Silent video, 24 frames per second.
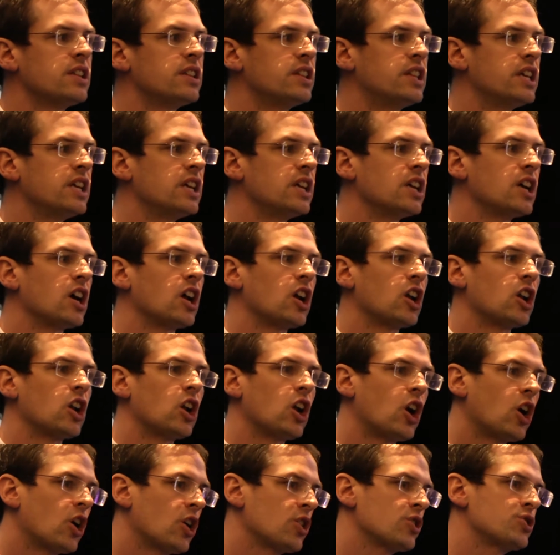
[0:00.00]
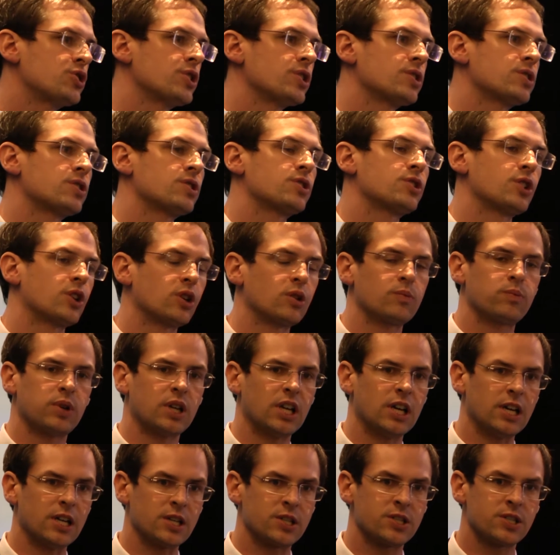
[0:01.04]
the largest
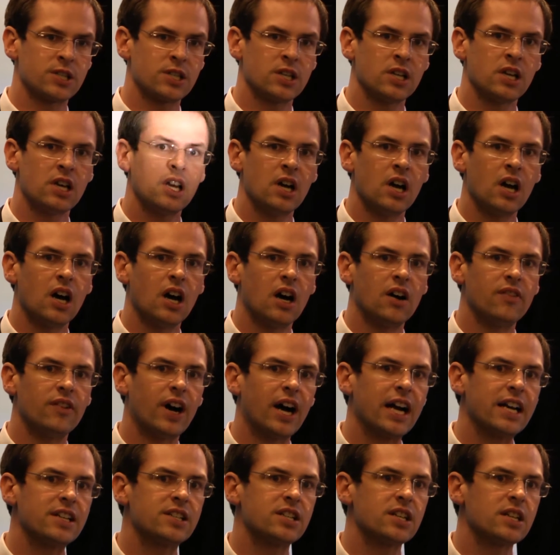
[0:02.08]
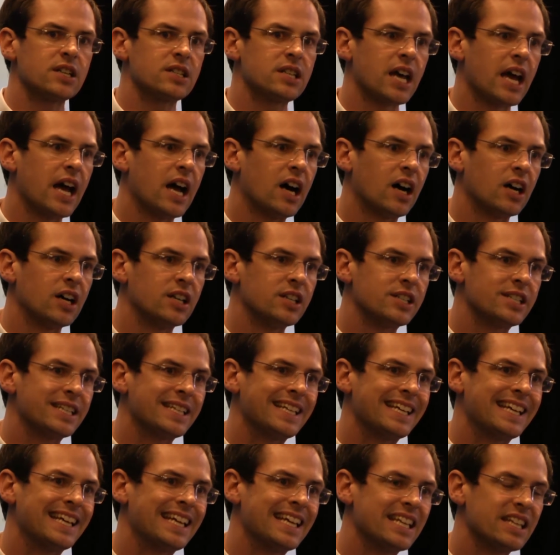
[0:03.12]
surplus of IT talent
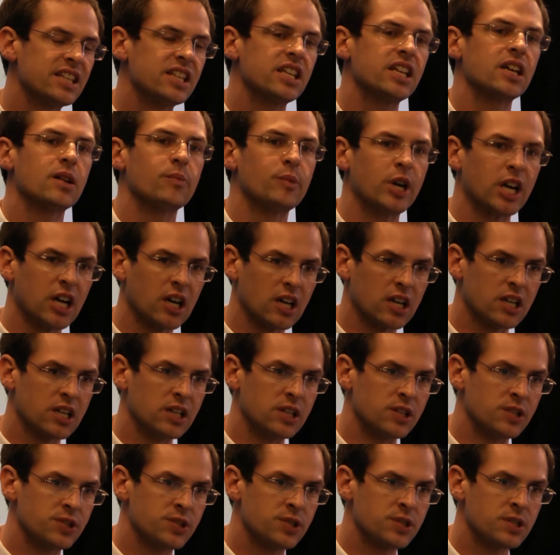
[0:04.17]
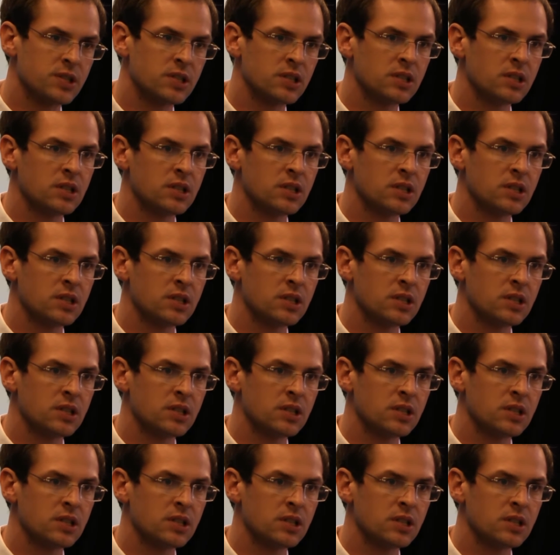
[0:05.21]
in the Americas.